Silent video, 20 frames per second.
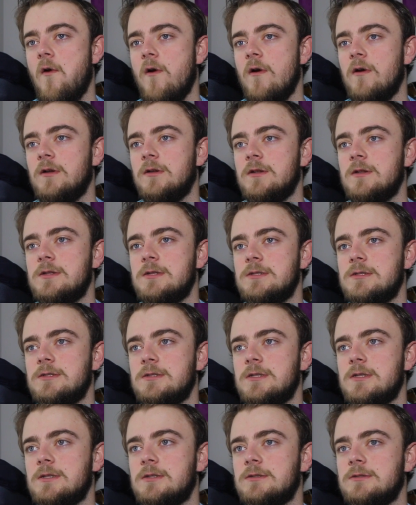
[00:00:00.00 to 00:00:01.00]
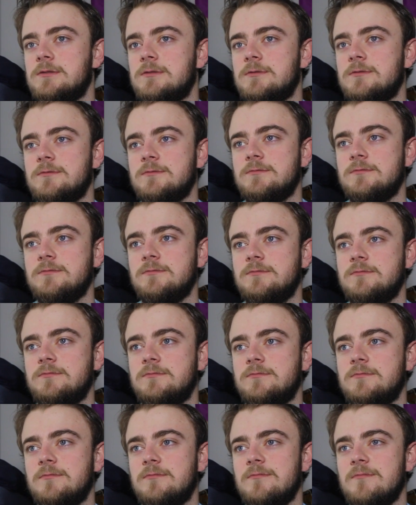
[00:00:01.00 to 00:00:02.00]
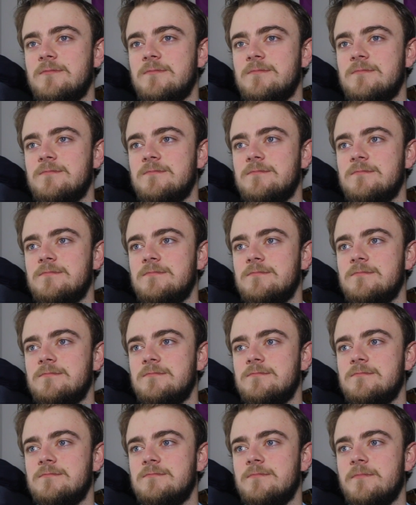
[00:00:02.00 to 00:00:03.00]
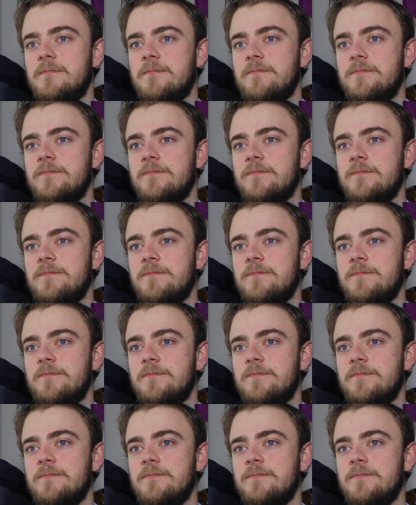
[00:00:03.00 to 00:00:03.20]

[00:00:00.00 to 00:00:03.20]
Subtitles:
(silence)